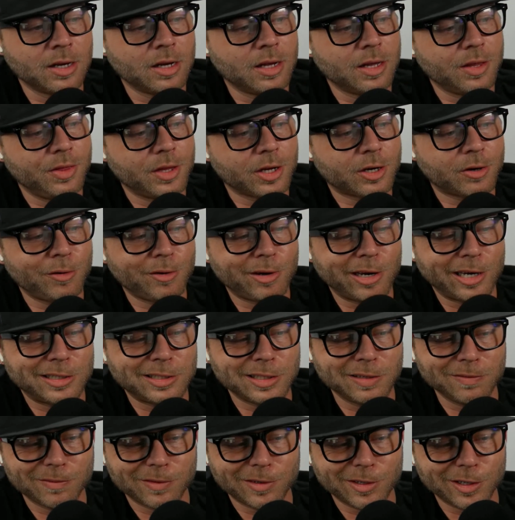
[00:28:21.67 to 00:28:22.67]
the
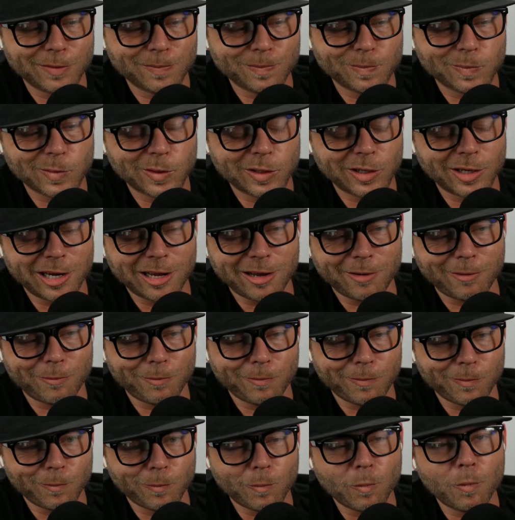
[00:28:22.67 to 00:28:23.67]
creativity. And I
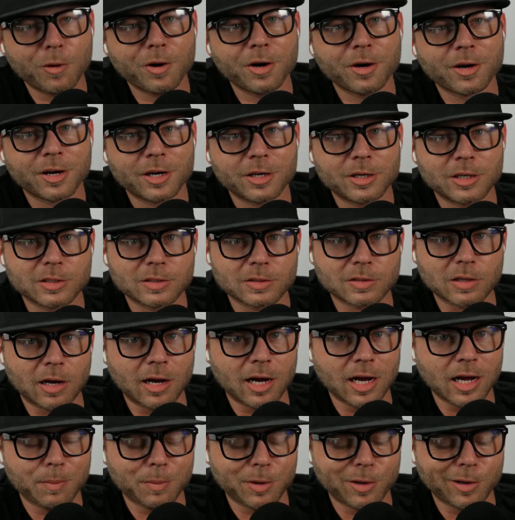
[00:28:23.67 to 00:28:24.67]
wanted to just
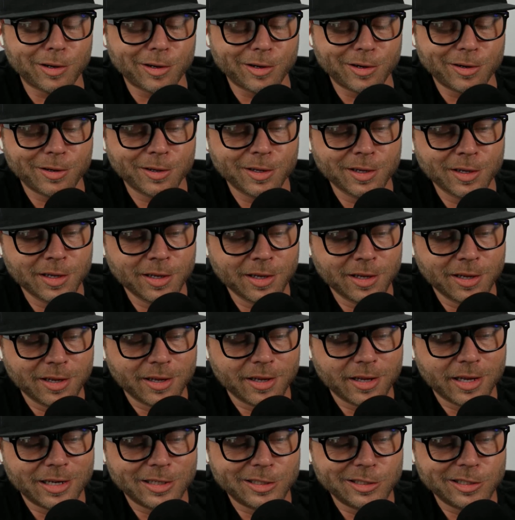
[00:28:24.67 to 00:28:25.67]
hop on
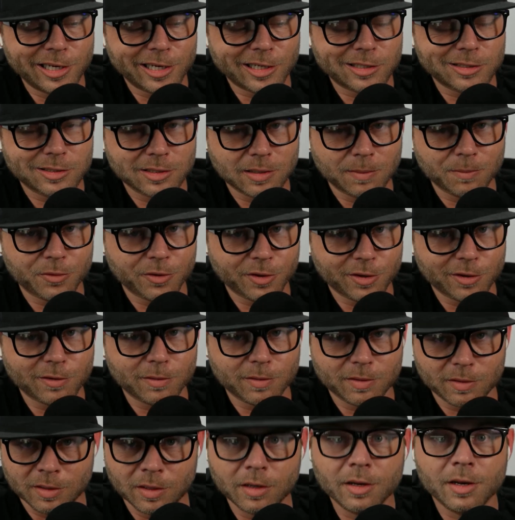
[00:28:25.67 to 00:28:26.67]
and check
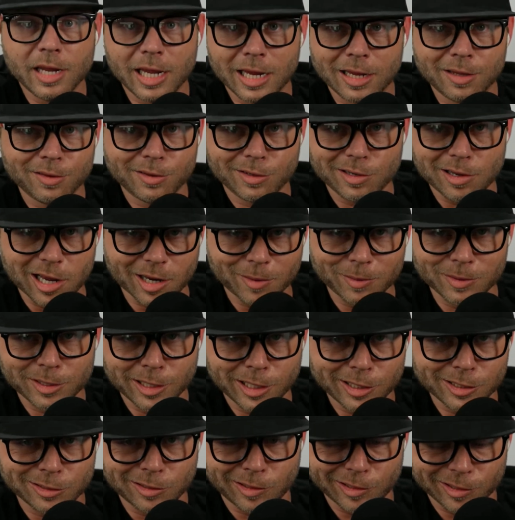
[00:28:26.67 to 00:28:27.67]
something in the
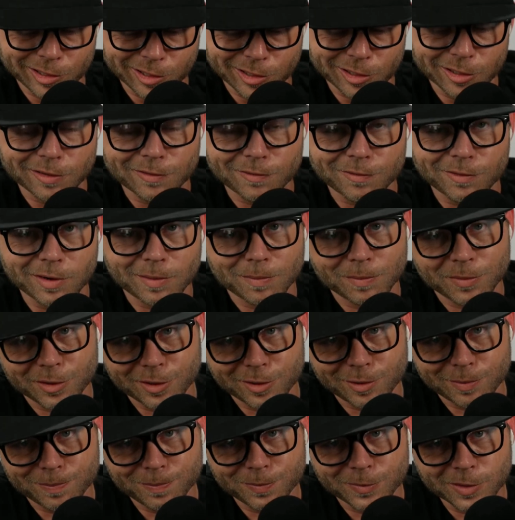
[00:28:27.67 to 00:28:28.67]
documentation, like get it from
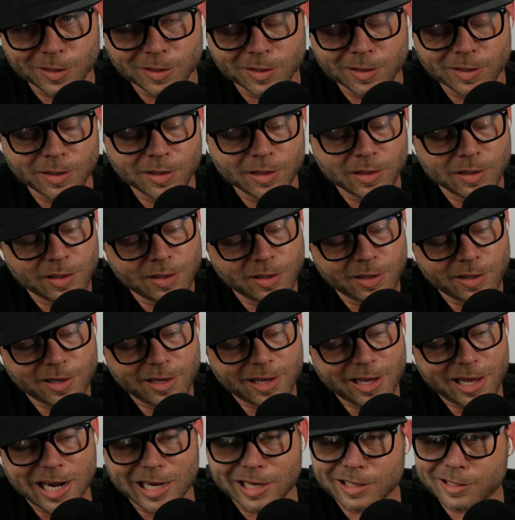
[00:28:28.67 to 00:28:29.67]
them.
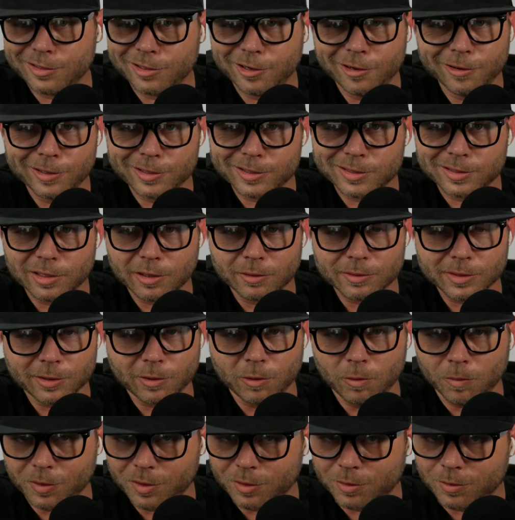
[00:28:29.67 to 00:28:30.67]
And I noticed, I was like,
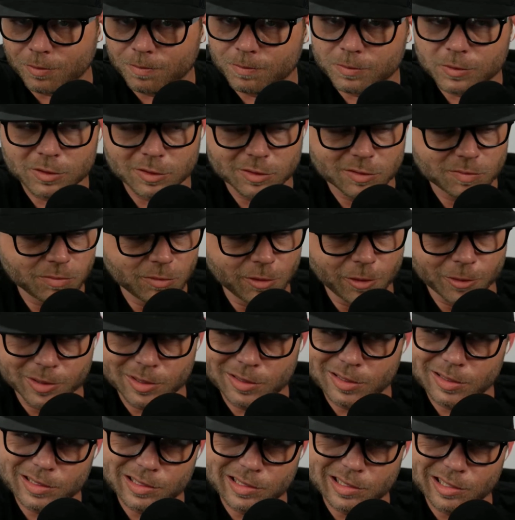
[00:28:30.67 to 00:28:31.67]
holy smokes,
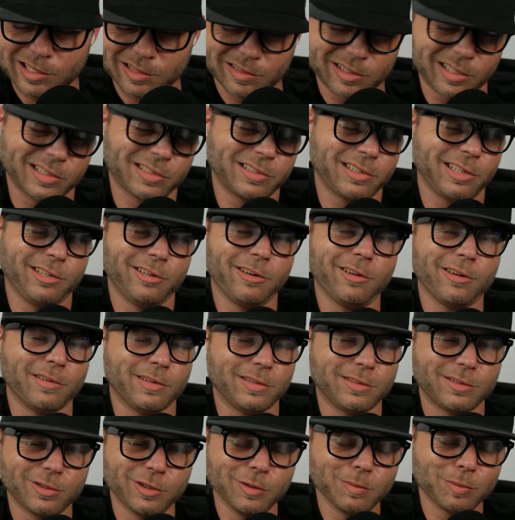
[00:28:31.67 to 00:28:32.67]
this thing they say you go
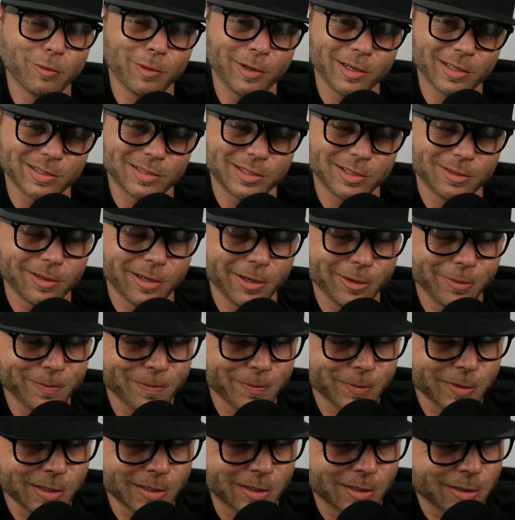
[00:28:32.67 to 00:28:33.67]
to 2.0.
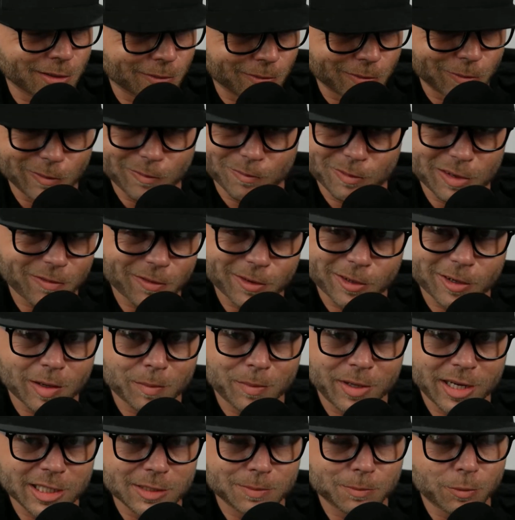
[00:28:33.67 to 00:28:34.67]
We've never gone
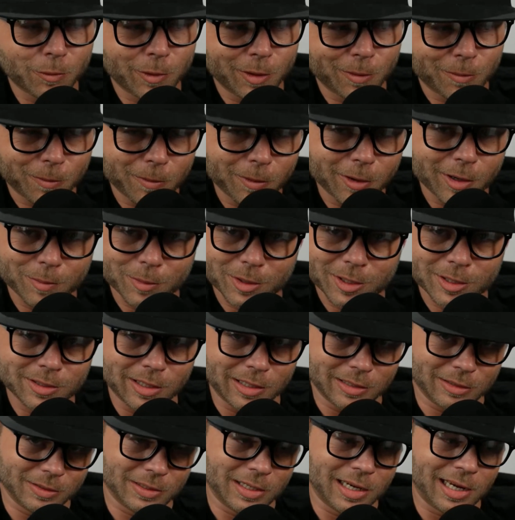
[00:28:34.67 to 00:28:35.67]
past 0.1 because
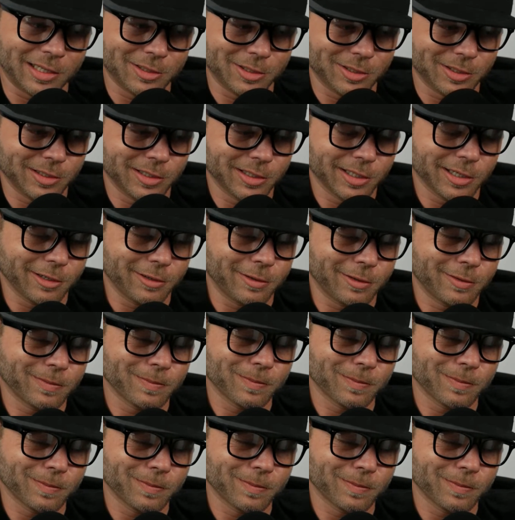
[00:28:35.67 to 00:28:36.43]
that's as high as you can go.